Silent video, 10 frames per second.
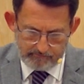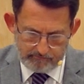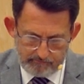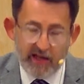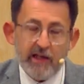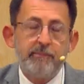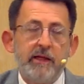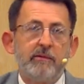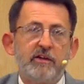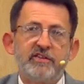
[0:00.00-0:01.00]
Many
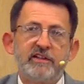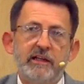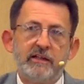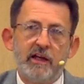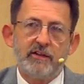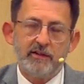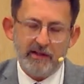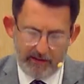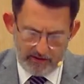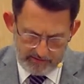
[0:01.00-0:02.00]
people are saying that
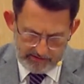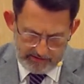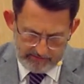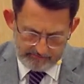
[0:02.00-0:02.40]
today, aren't they?